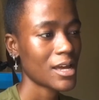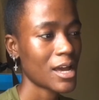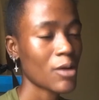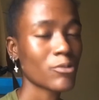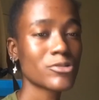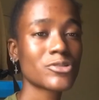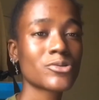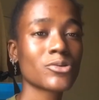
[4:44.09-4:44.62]
I
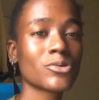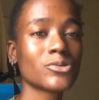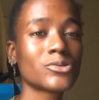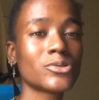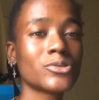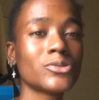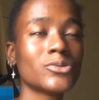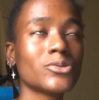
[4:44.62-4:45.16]
was told
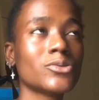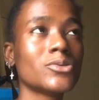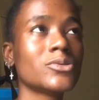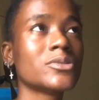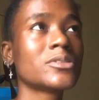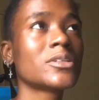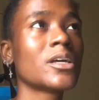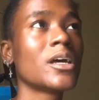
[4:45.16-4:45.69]
to
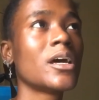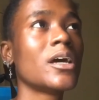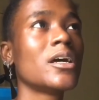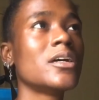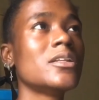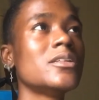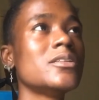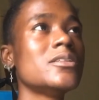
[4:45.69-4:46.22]
use
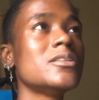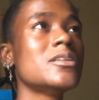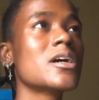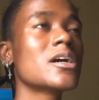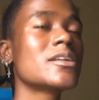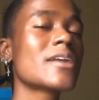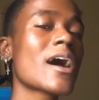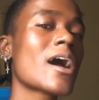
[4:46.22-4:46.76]

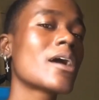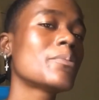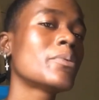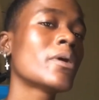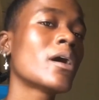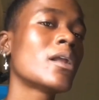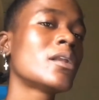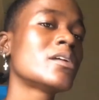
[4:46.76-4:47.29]

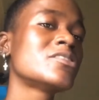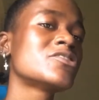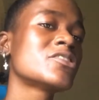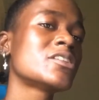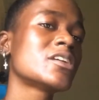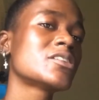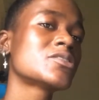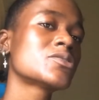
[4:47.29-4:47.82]

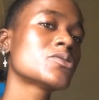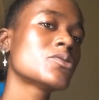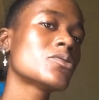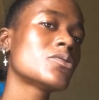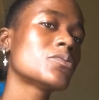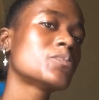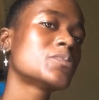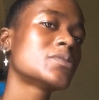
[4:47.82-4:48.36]
non-hypoallergenic
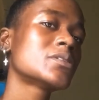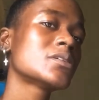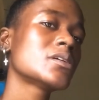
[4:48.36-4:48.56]
soaps,